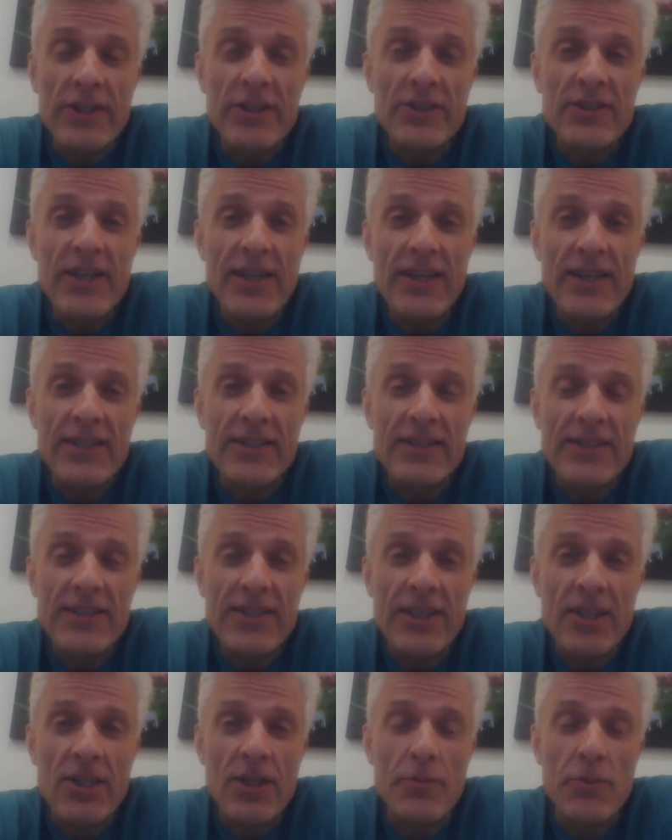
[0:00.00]
is getting
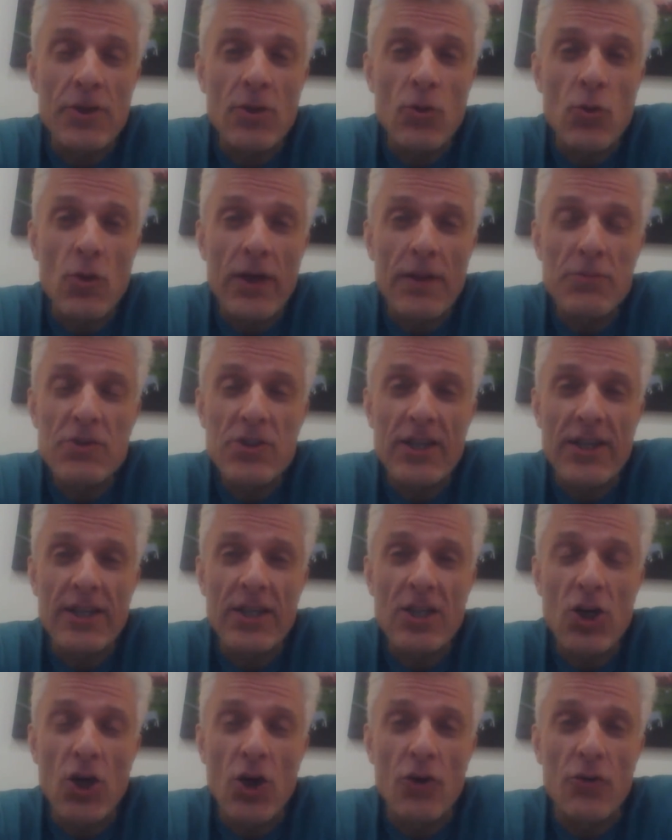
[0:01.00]
set up on a website
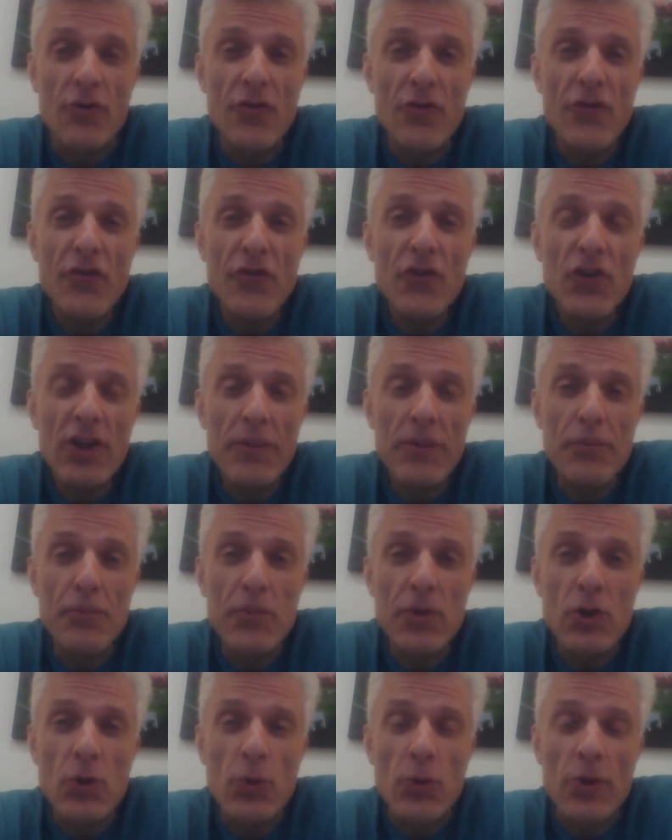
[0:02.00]
called
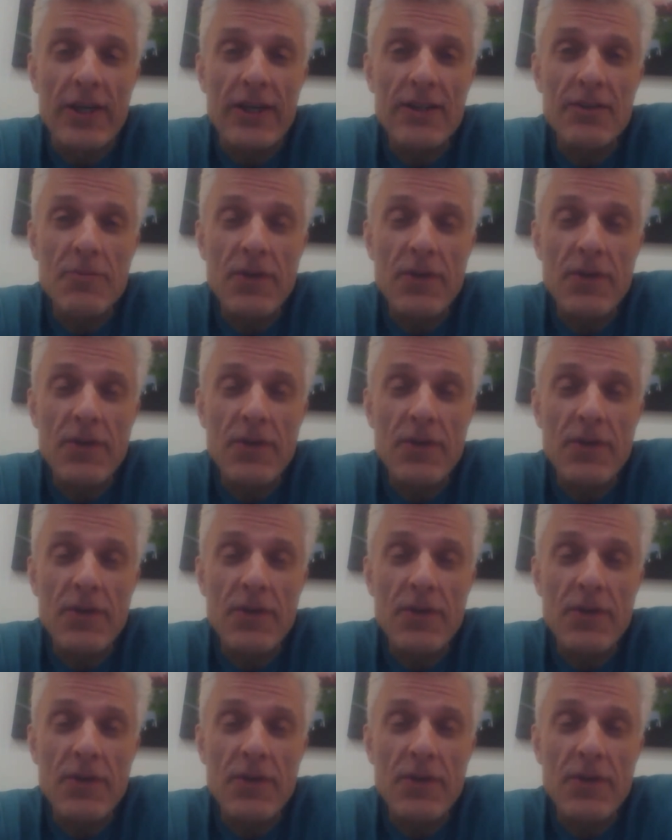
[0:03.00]
Flipgrid.